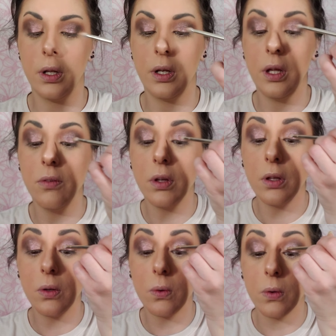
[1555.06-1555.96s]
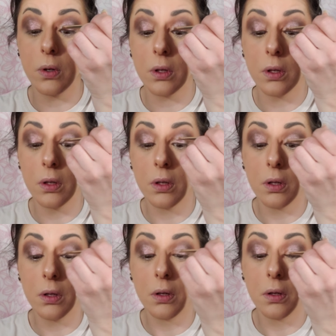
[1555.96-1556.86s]
Diva in the corner
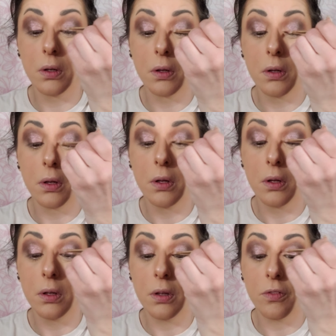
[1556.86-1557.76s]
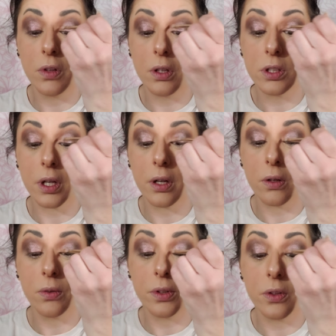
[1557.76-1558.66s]
to finish
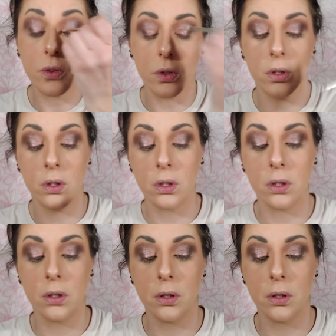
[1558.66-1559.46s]
out this look.